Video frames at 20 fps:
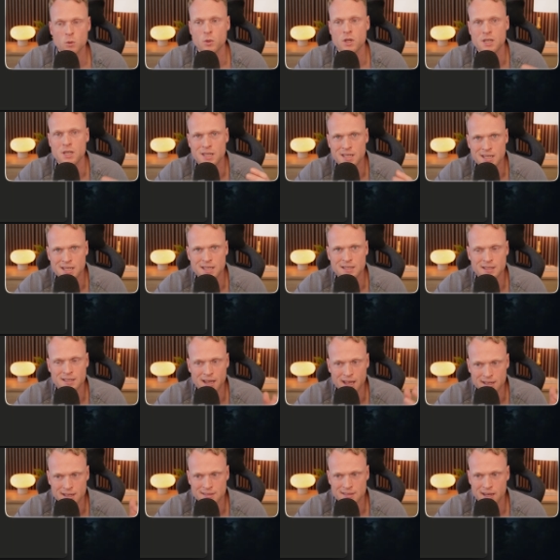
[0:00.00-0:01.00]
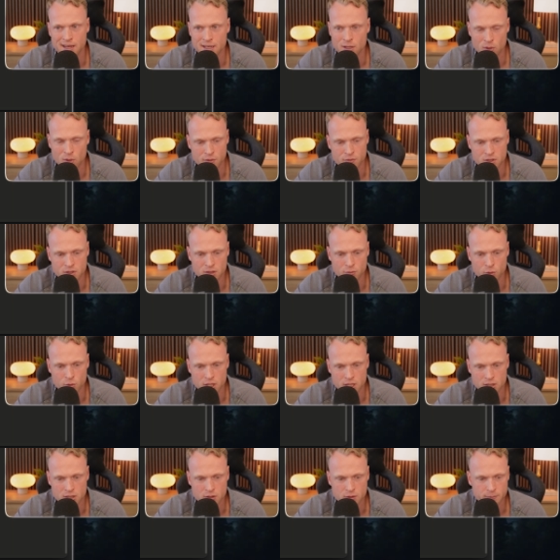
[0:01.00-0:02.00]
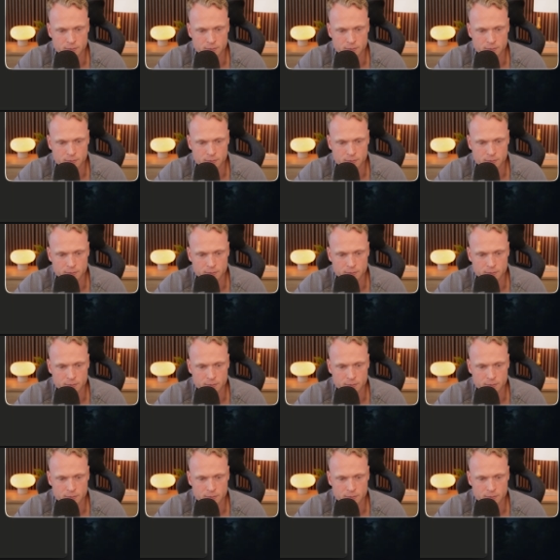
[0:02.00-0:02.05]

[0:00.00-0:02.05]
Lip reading: we need anti-gravity for this.